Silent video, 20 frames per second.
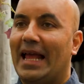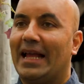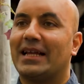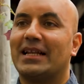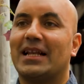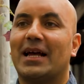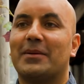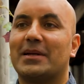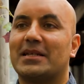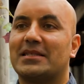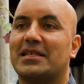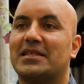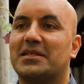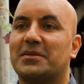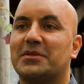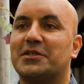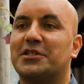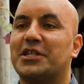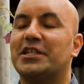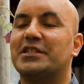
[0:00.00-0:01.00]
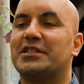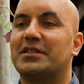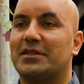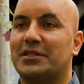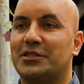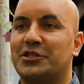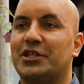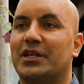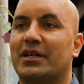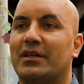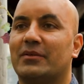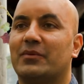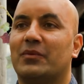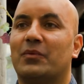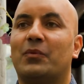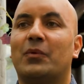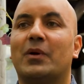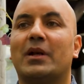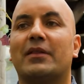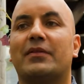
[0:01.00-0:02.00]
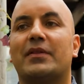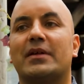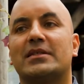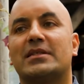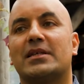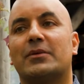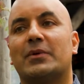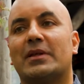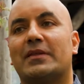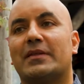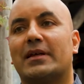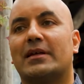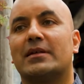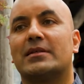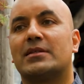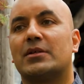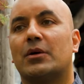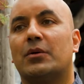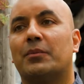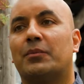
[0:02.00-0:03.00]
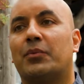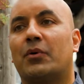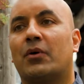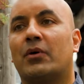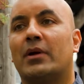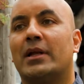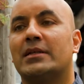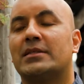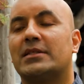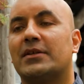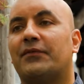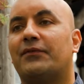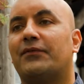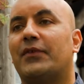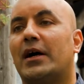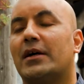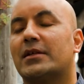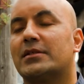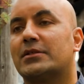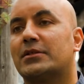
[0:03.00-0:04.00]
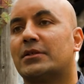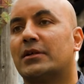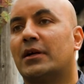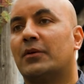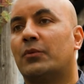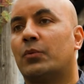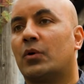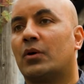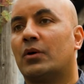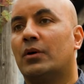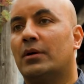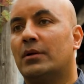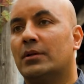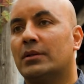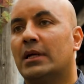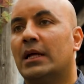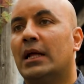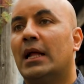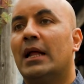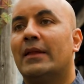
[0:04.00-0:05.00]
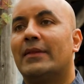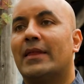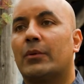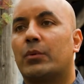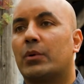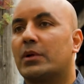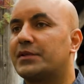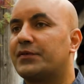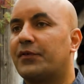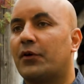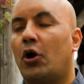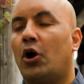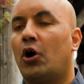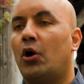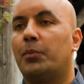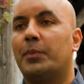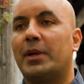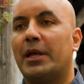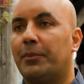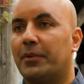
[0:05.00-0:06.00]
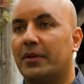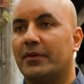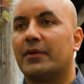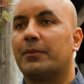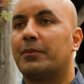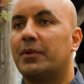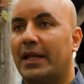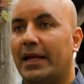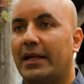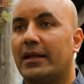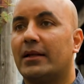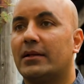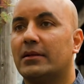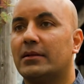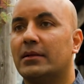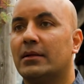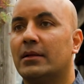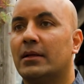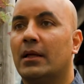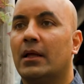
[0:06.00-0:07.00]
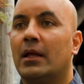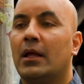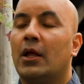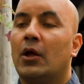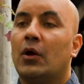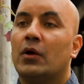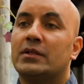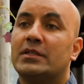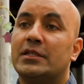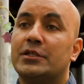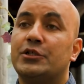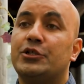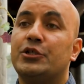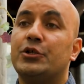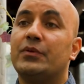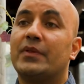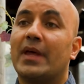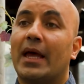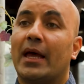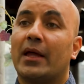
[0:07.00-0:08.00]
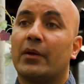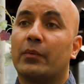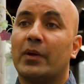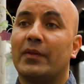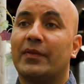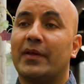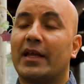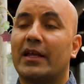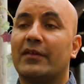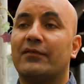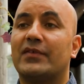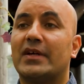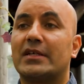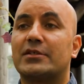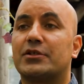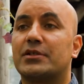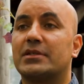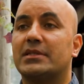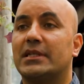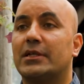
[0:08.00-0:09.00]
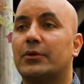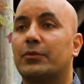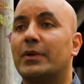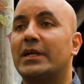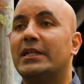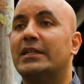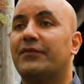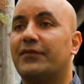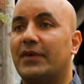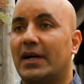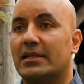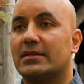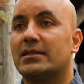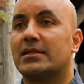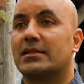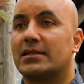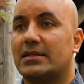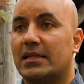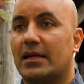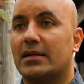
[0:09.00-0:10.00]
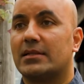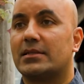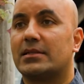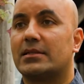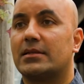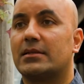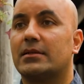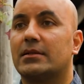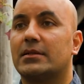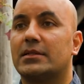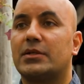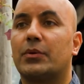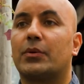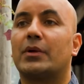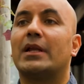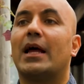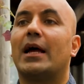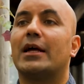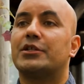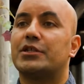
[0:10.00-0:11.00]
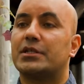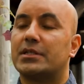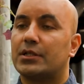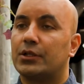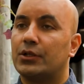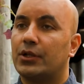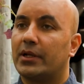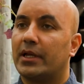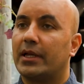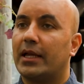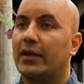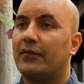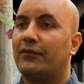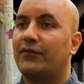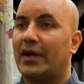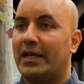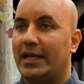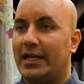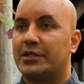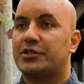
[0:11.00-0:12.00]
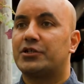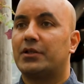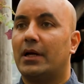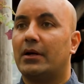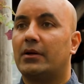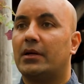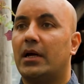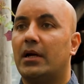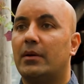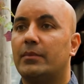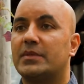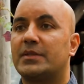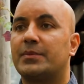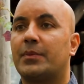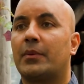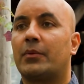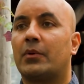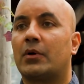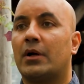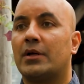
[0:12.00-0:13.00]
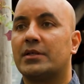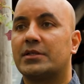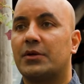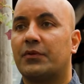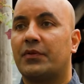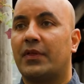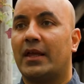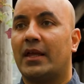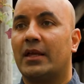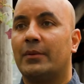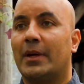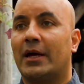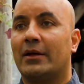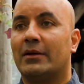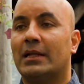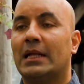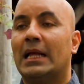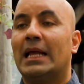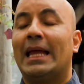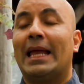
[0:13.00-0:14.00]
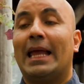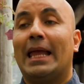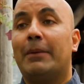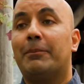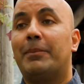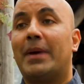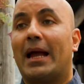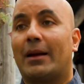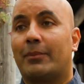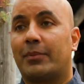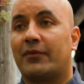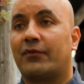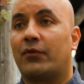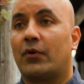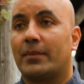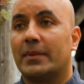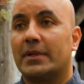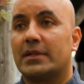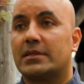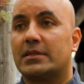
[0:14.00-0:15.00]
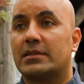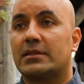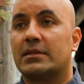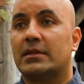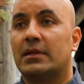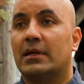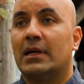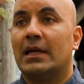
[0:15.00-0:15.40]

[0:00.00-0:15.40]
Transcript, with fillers: economic systems change at the GIIN, one of the things that we think is so important is to foster a world that works for all people on the planet. To do that, we think investors need to redefine success. So we're not just looking at financial outcomes, but we're also thinking about impact performance.